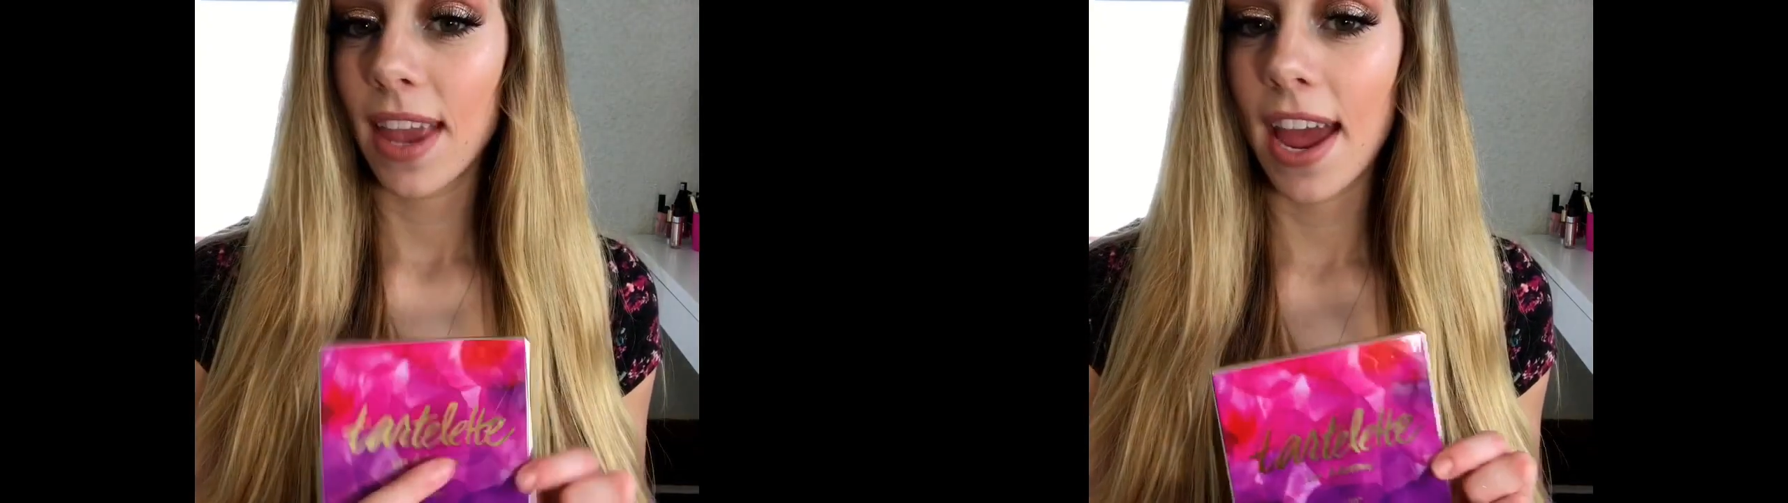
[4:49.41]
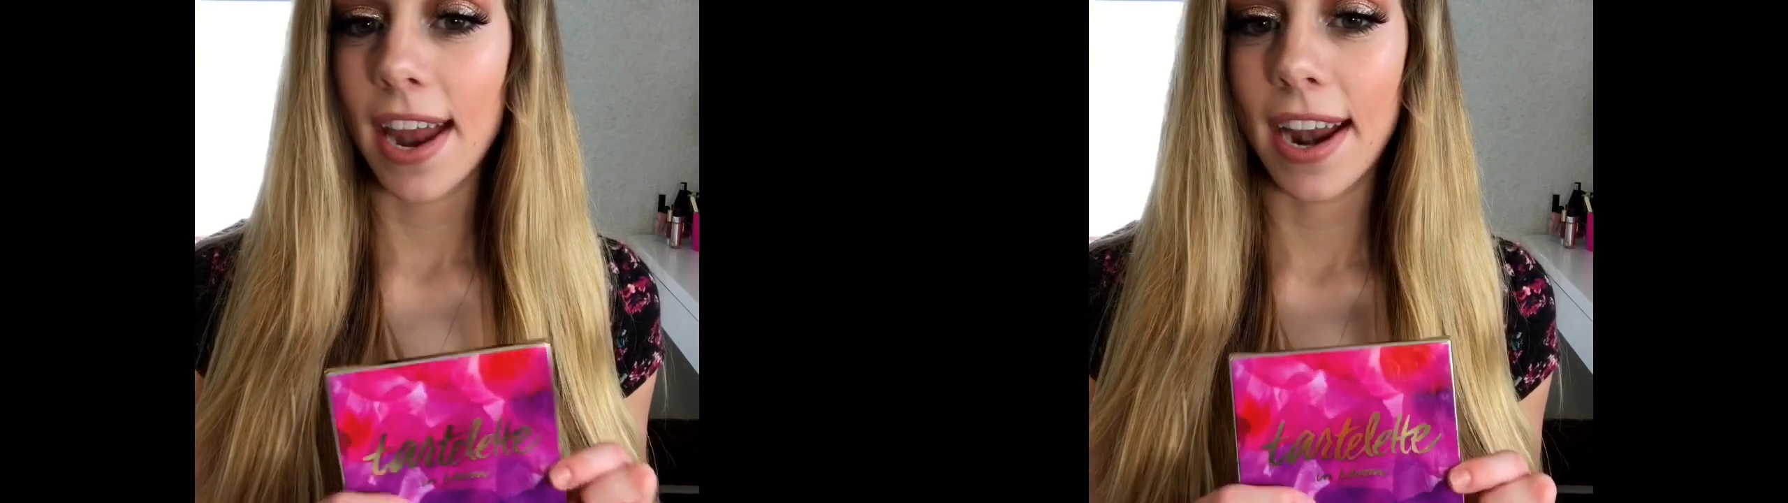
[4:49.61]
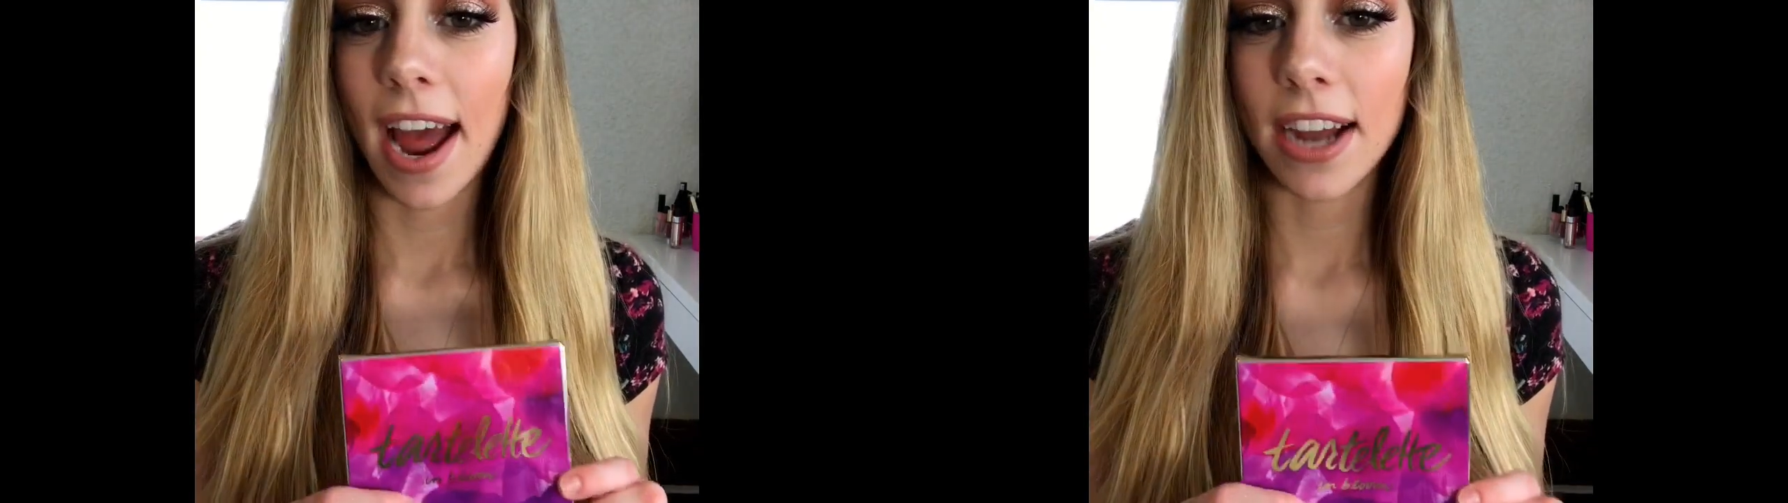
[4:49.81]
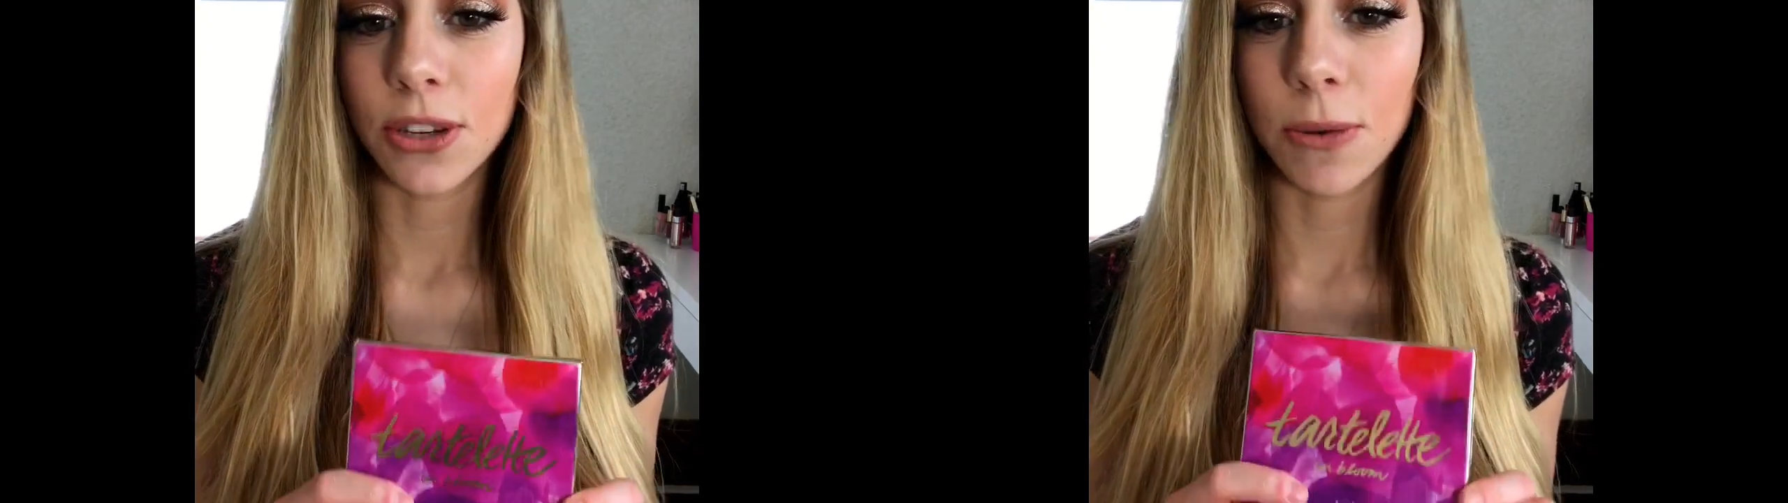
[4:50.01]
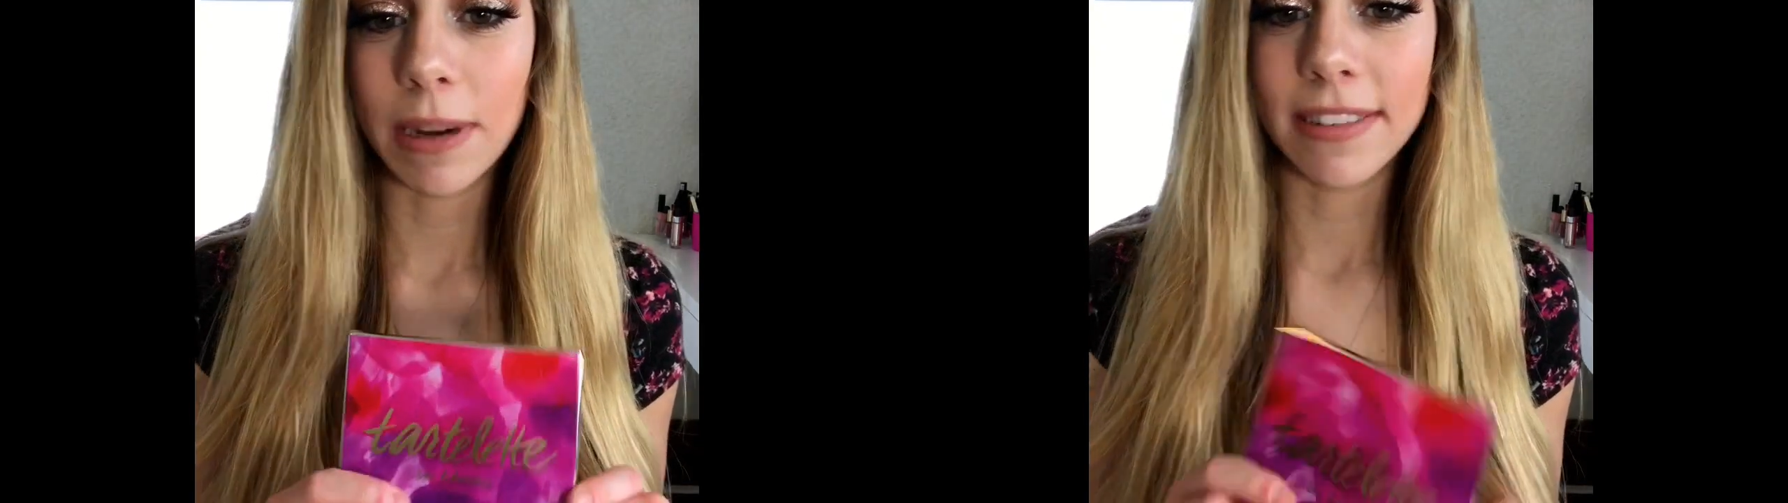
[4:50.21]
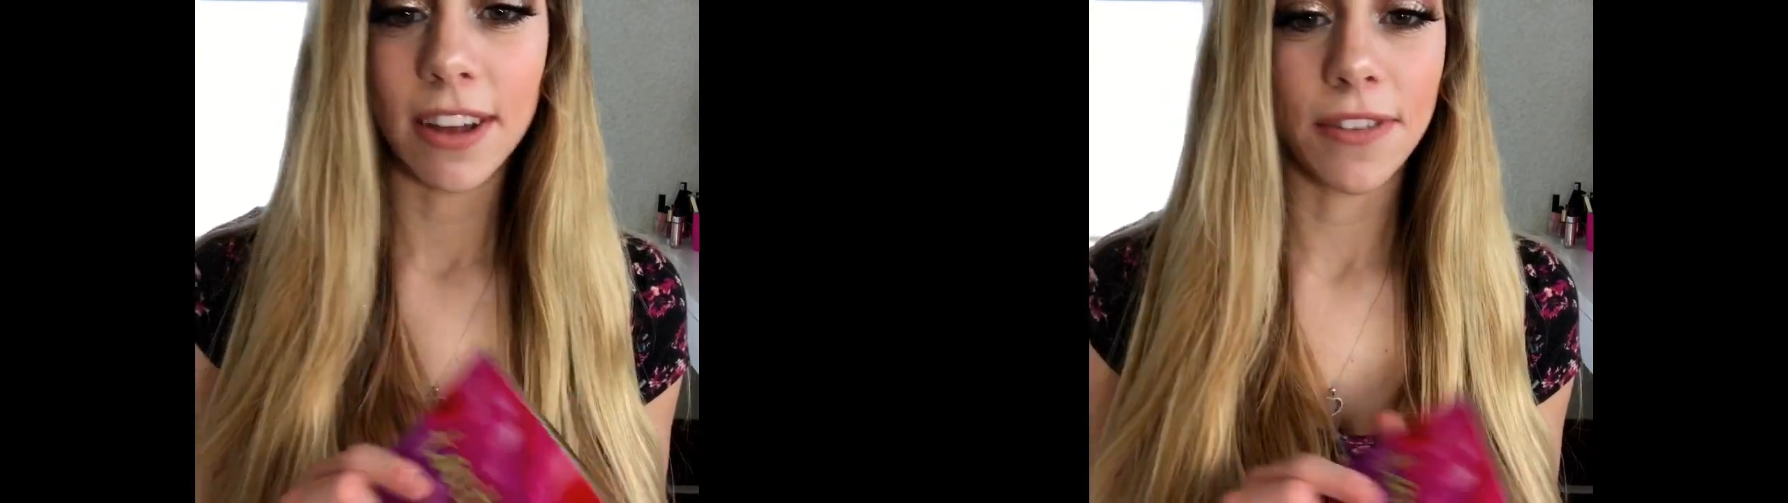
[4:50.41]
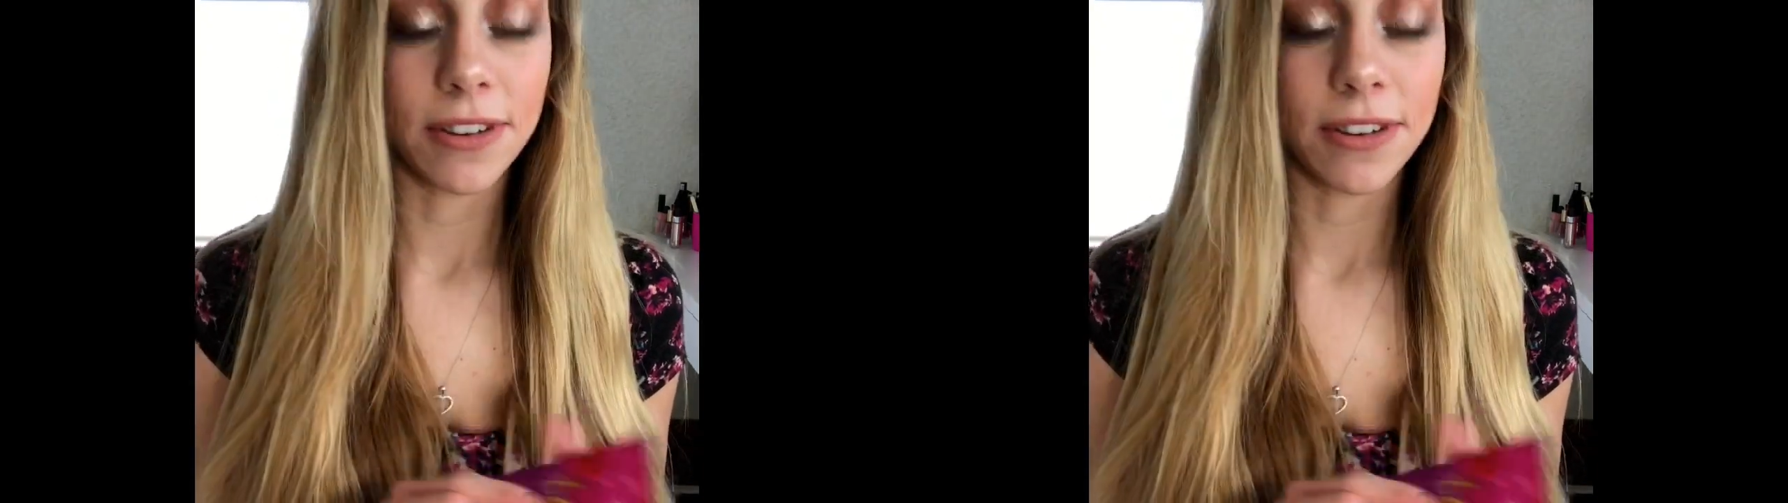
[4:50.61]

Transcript: and I told myself